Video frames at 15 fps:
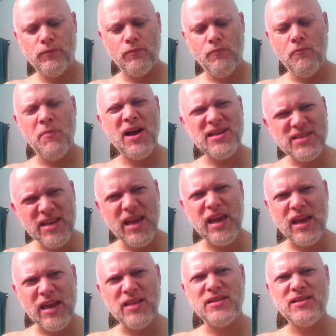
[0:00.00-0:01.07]
musky
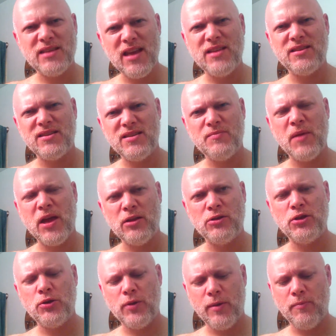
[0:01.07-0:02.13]
incense smell
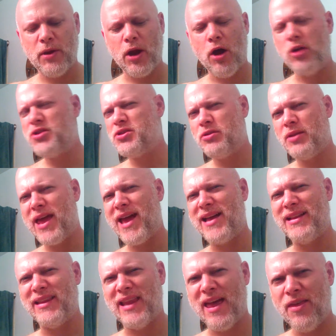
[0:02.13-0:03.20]
to it, but also like a
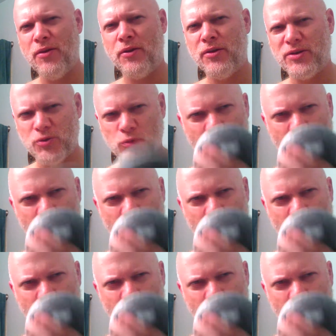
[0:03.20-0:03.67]
leather as